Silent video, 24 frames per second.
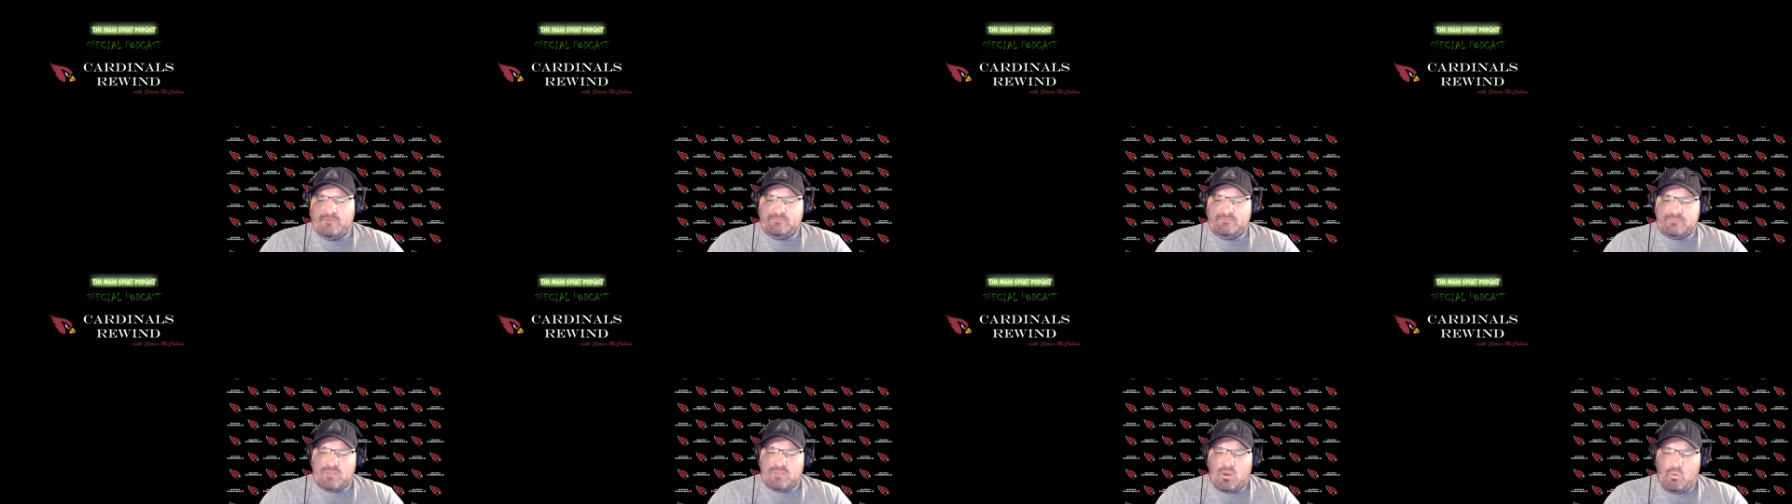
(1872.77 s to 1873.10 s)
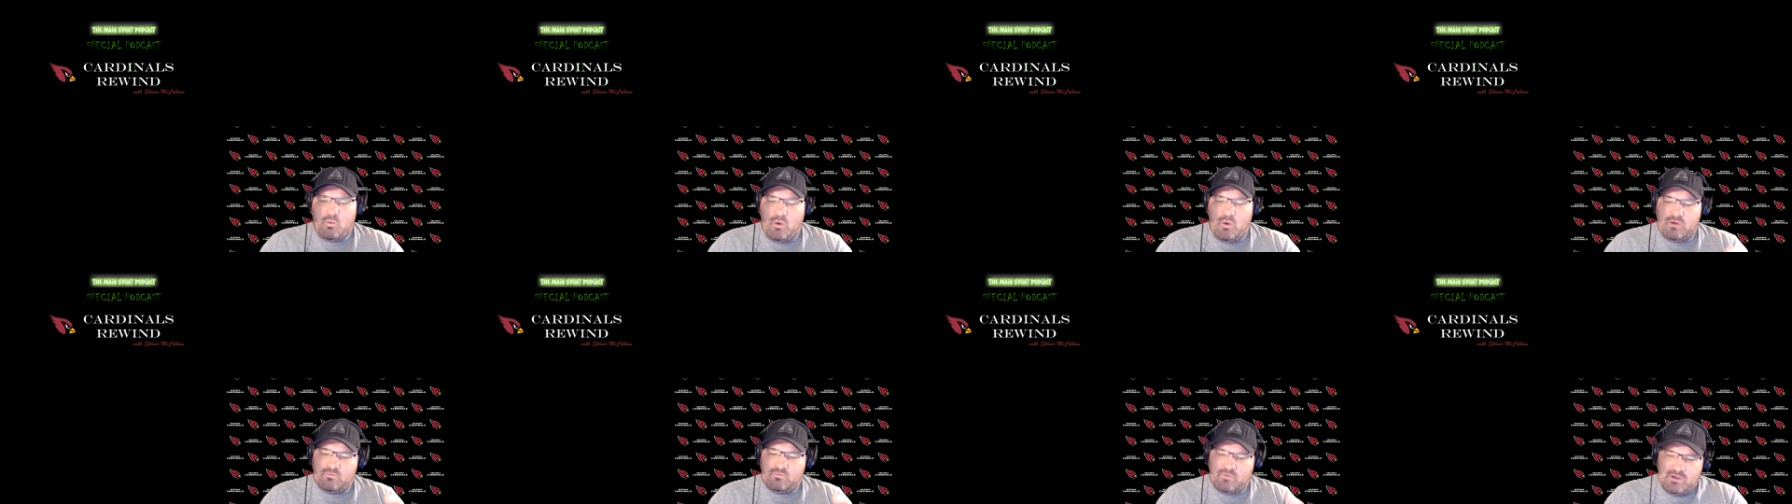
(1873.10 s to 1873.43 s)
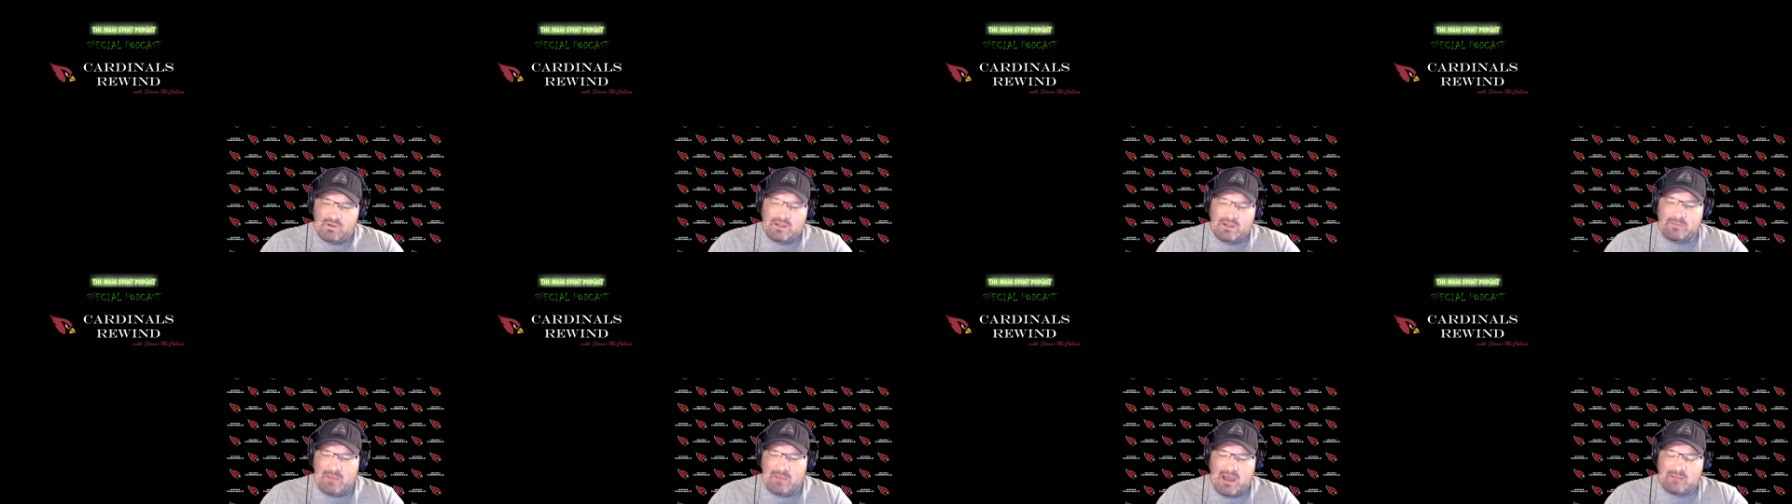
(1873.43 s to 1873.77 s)
one
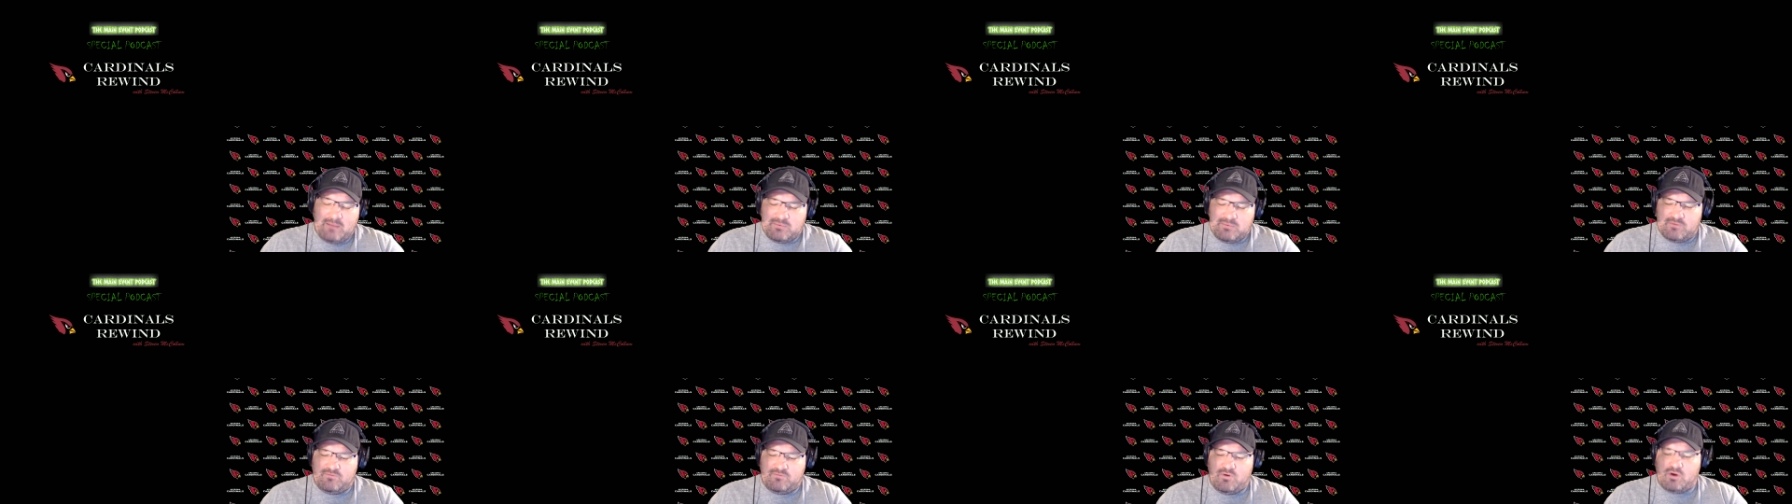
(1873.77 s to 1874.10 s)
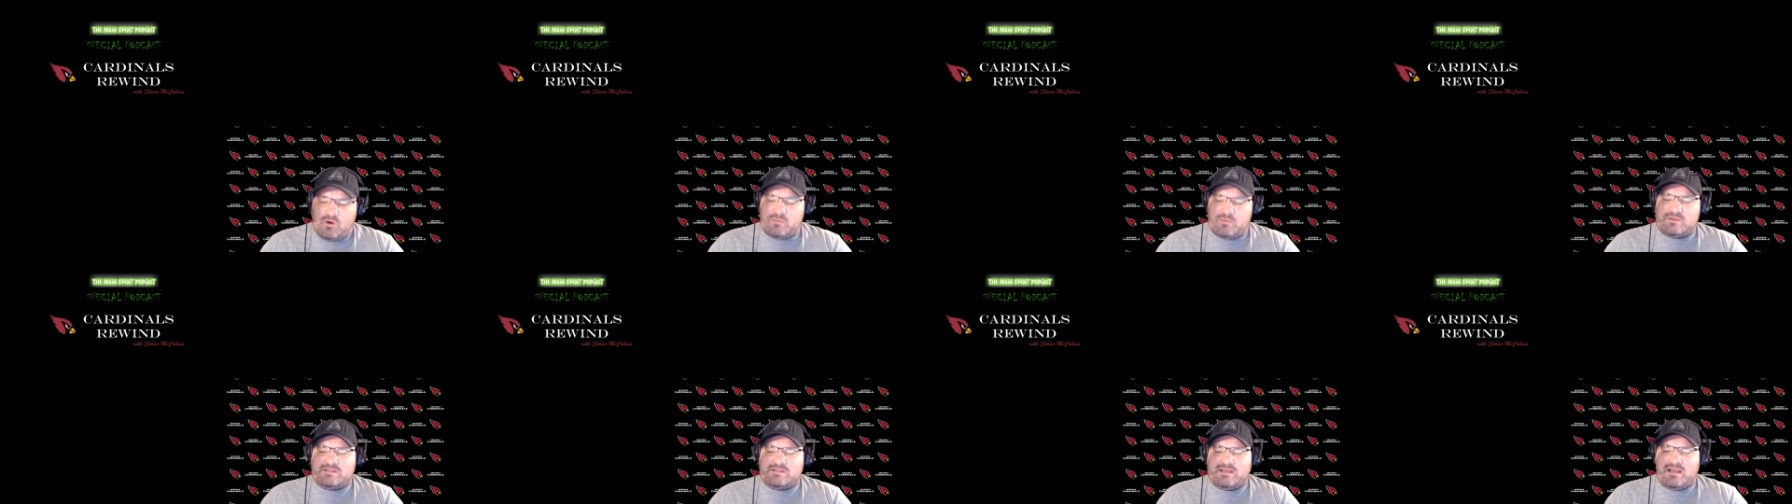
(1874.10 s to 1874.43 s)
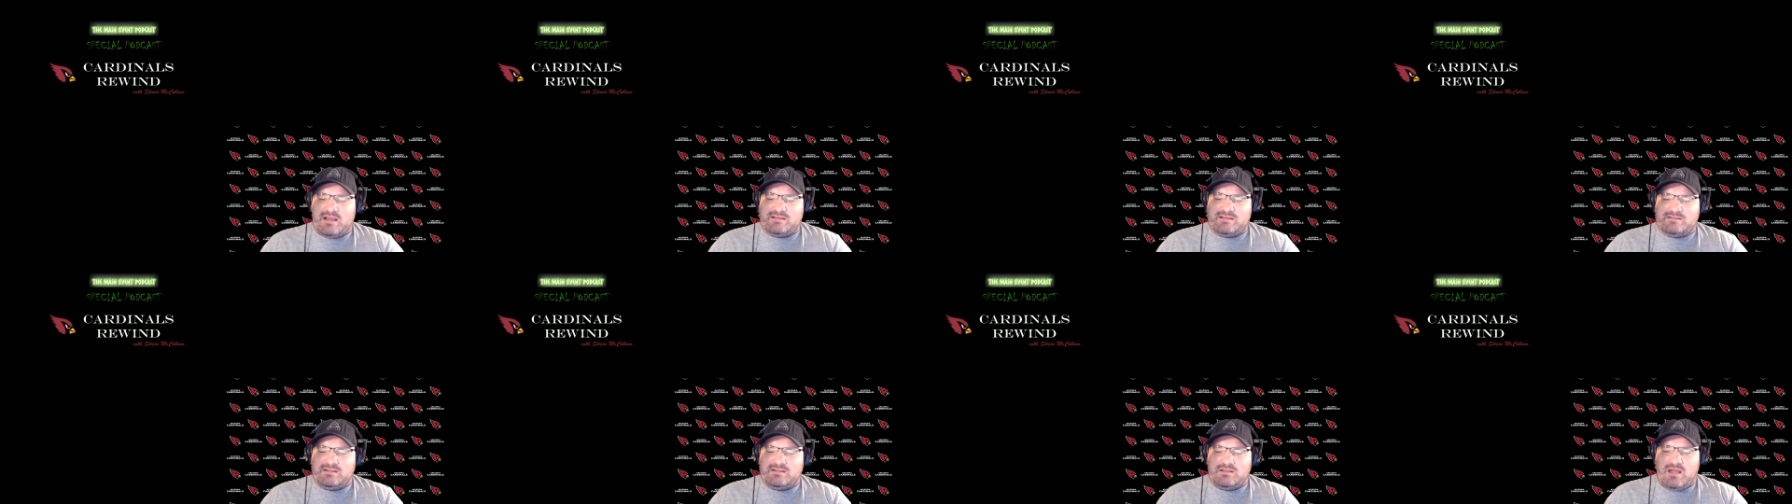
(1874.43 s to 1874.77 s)
really bad performance
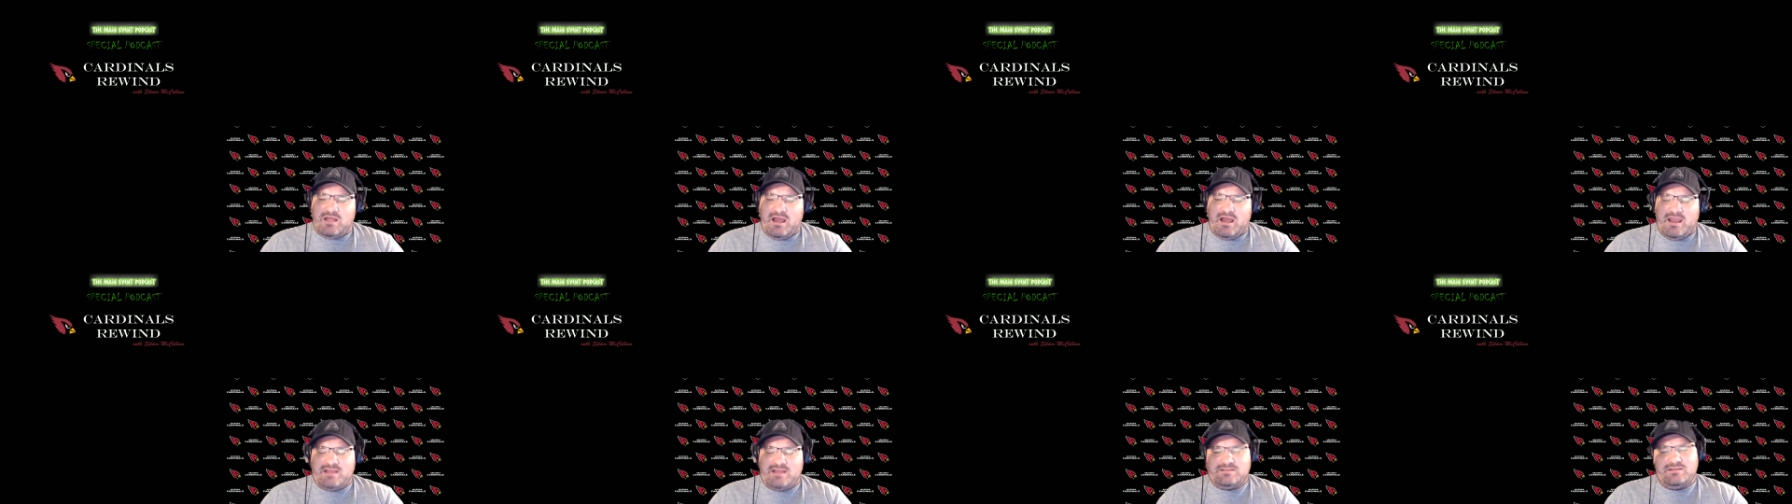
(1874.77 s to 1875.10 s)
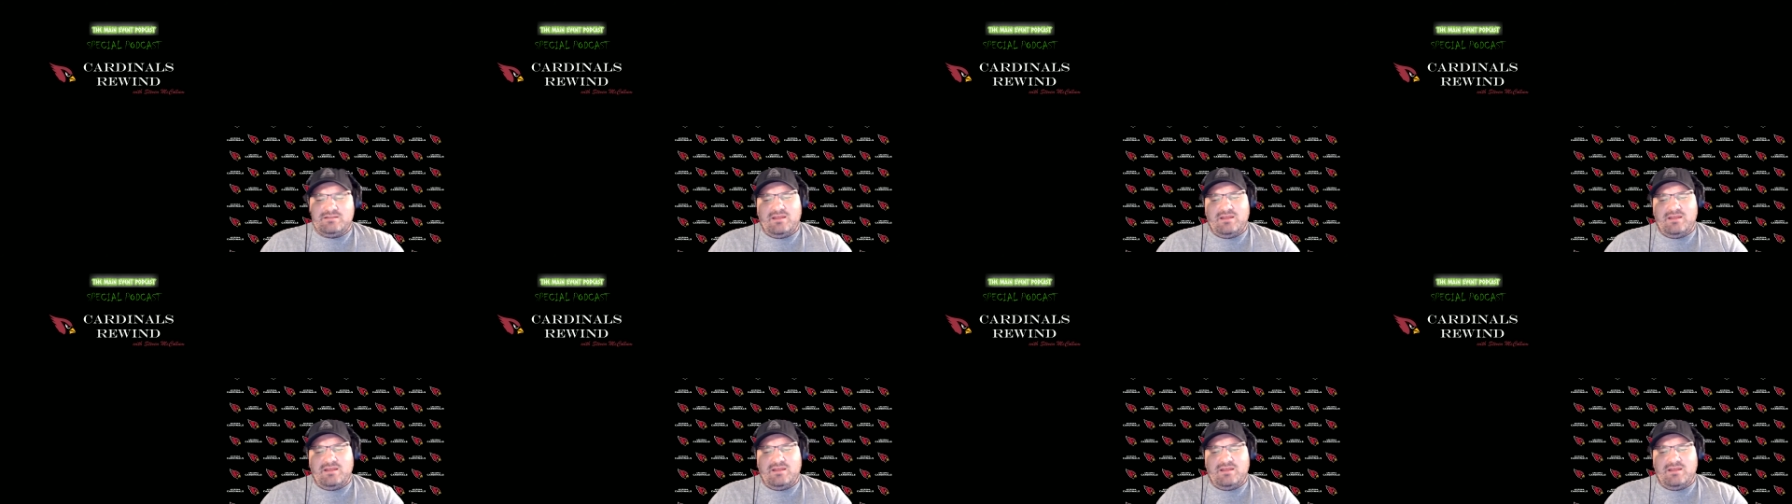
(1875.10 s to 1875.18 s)
against the Lions